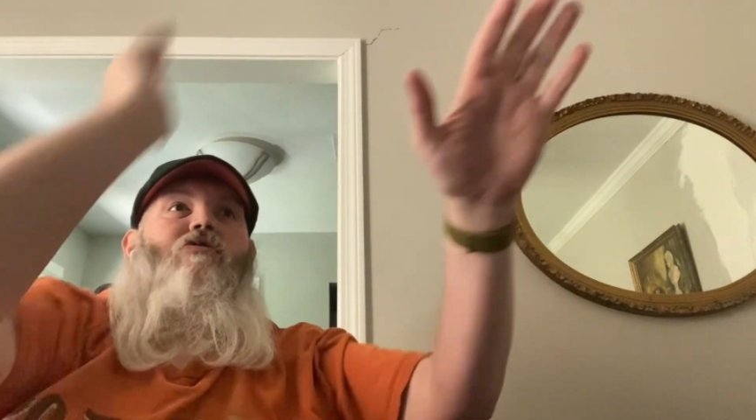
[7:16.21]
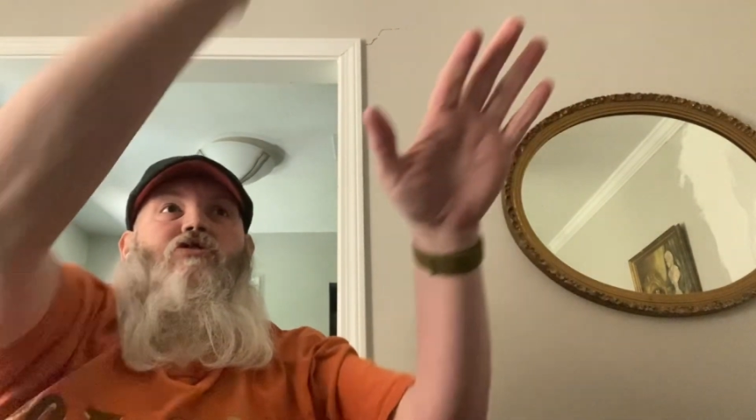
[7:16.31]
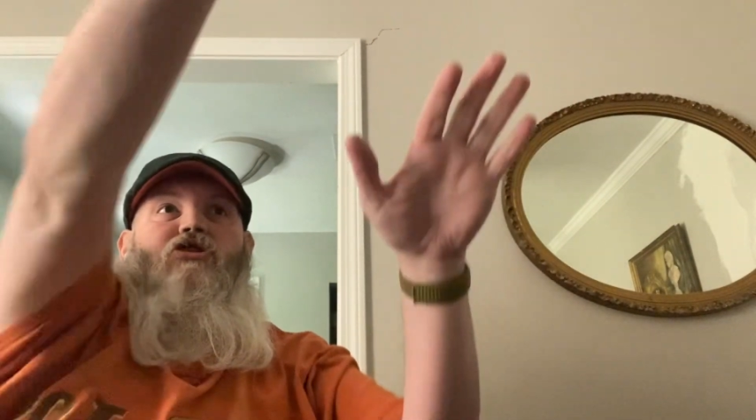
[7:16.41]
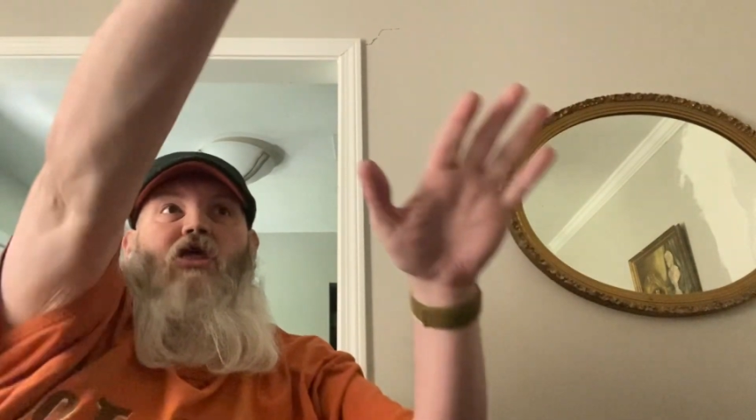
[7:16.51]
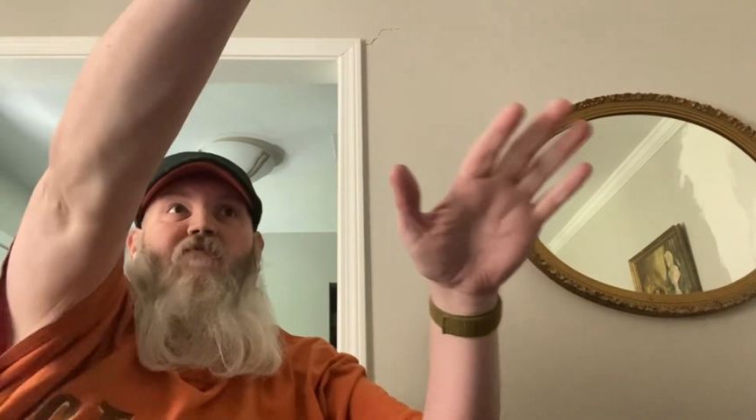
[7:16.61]

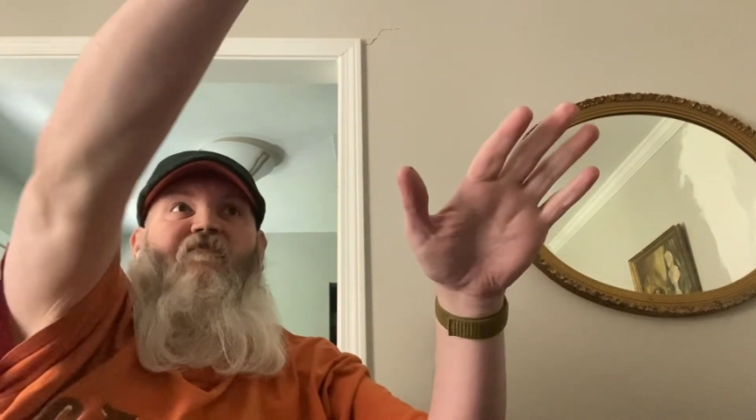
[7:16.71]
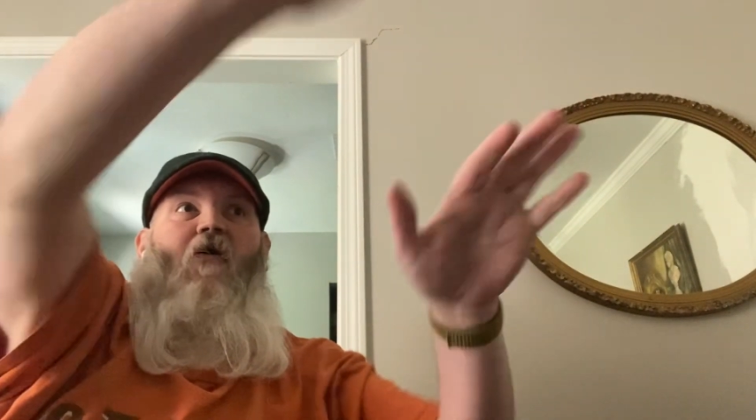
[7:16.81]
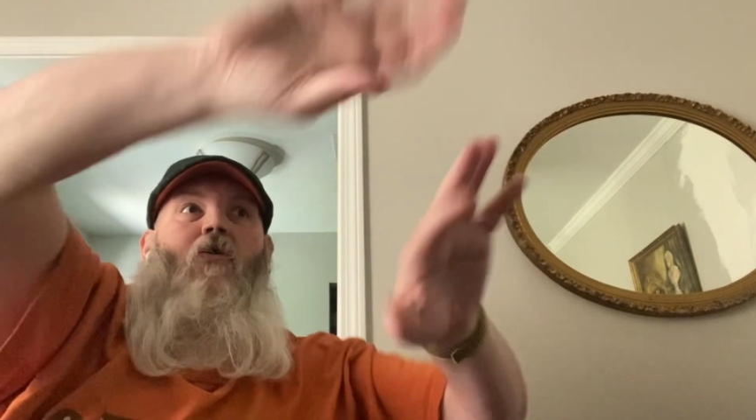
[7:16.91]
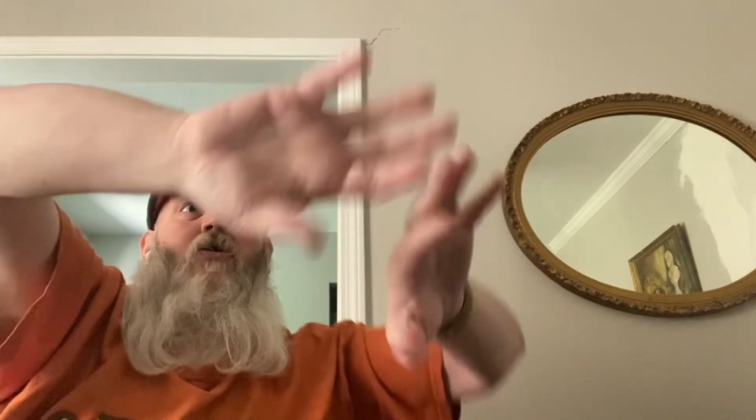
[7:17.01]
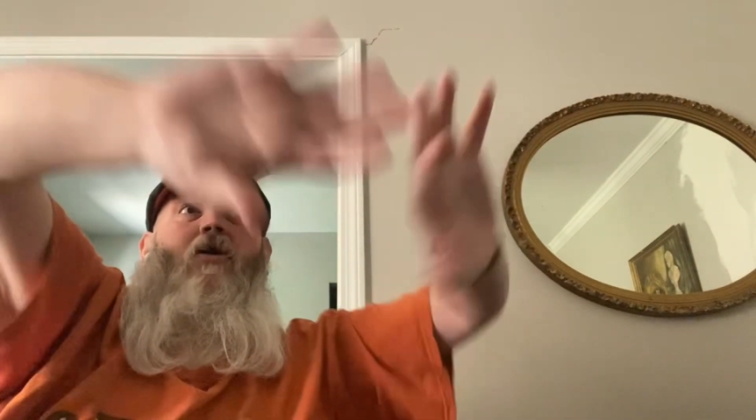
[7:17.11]
see
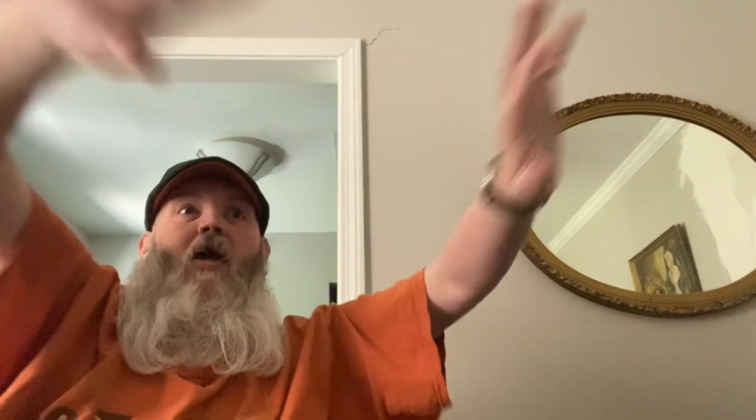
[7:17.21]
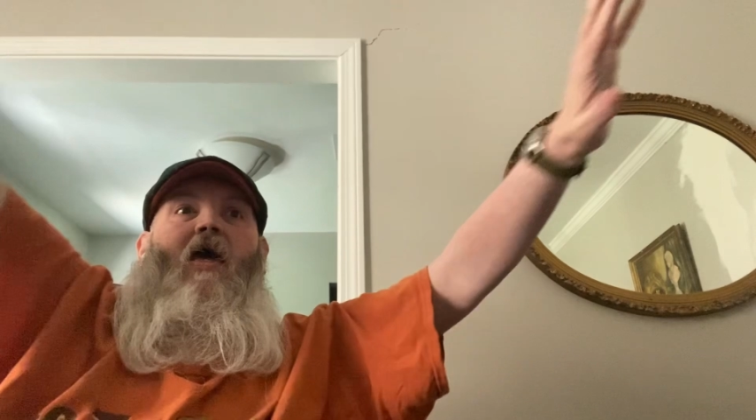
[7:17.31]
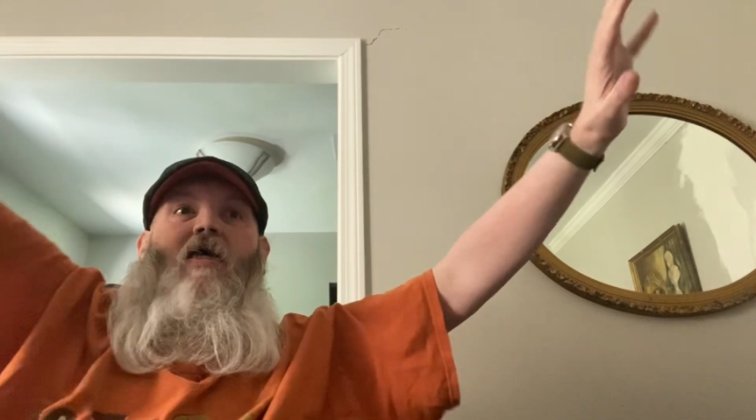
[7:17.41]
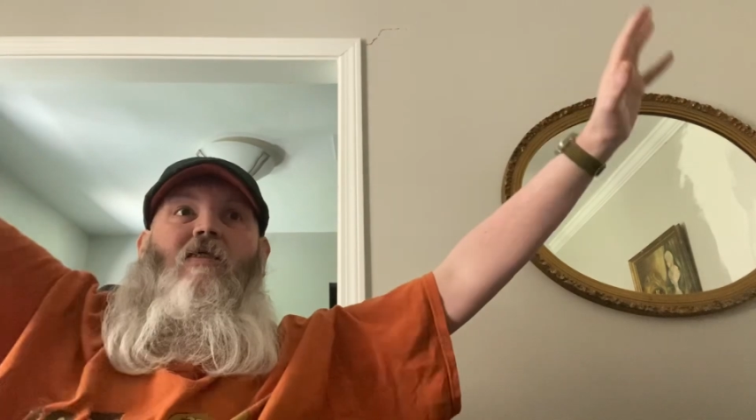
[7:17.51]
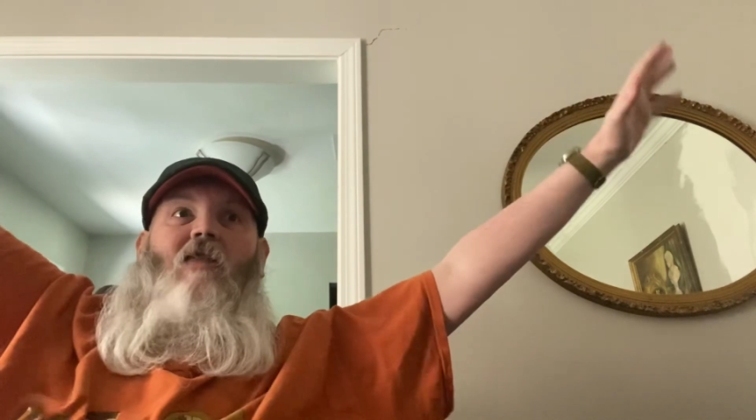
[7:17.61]
far
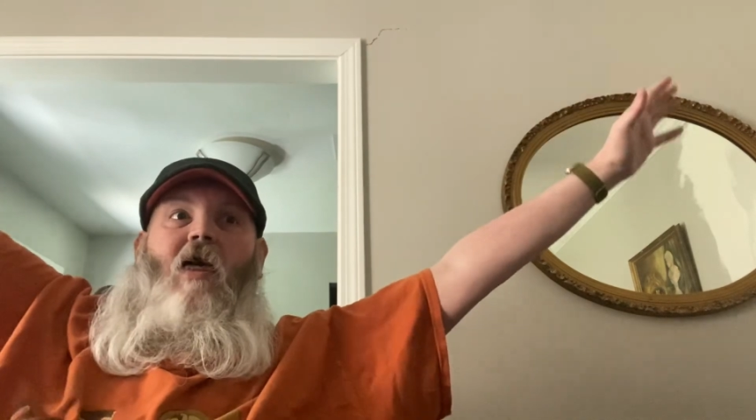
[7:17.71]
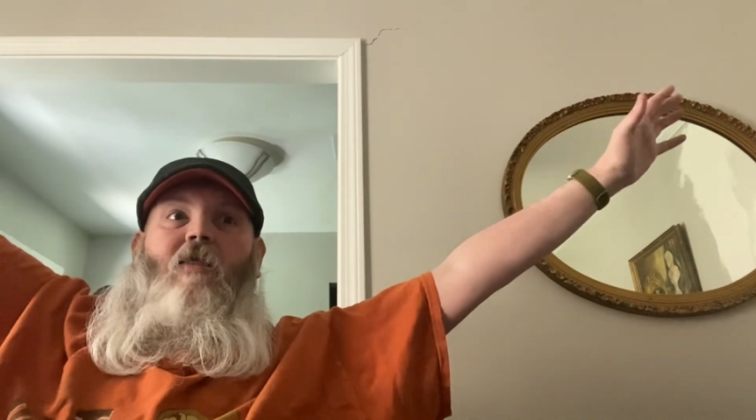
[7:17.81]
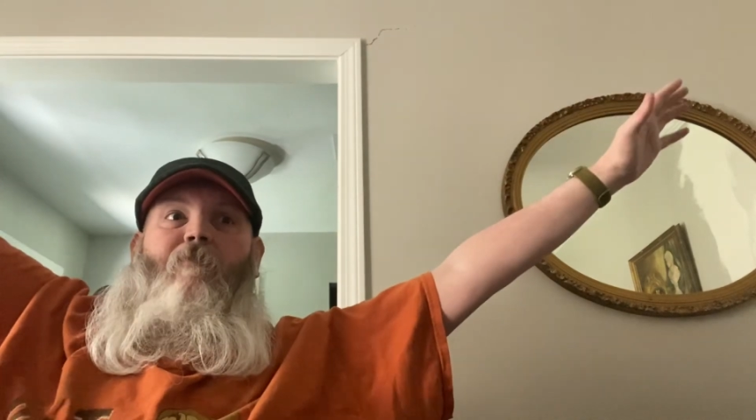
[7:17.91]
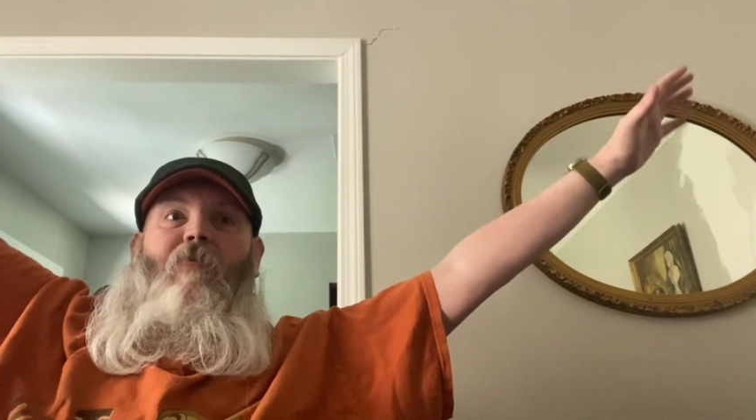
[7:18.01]
and light up